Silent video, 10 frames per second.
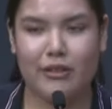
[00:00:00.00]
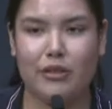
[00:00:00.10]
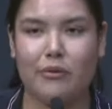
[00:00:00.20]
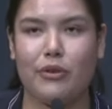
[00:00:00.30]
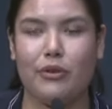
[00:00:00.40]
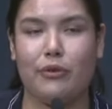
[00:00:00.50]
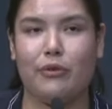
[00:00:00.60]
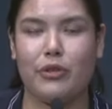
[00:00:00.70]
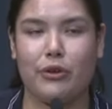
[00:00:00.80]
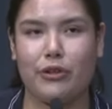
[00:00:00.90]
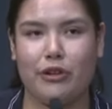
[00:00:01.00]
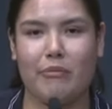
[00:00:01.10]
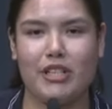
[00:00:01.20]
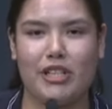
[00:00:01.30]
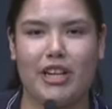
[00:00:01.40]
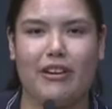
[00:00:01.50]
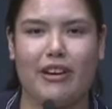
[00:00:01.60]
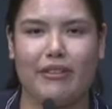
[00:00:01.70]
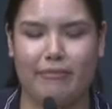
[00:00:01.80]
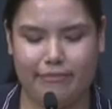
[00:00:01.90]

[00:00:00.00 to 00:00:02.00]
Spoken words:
To do short-term missionary.